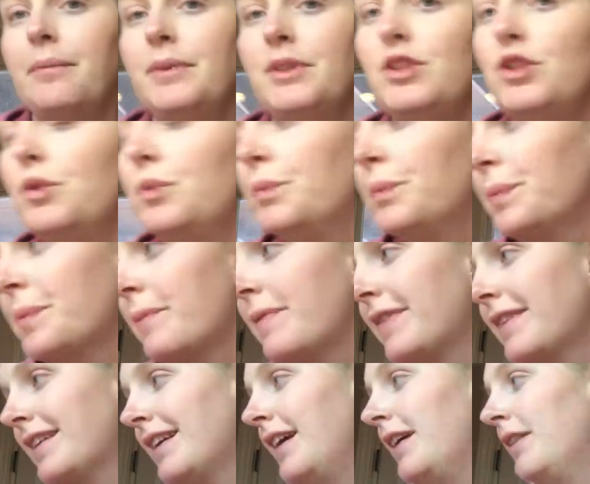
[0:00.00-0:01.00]
Yeah.
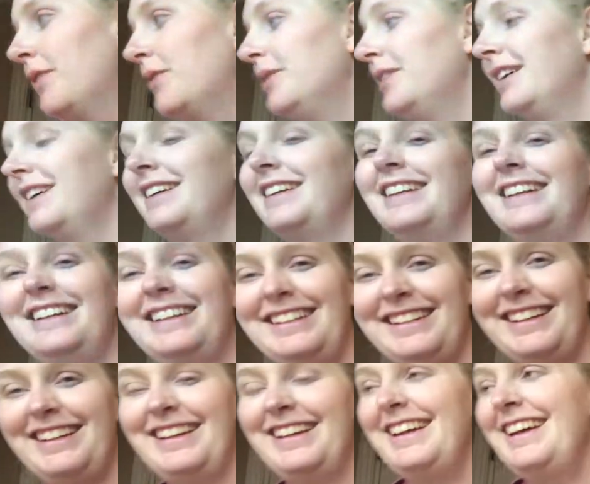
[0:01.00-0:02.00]
Okay, hold on.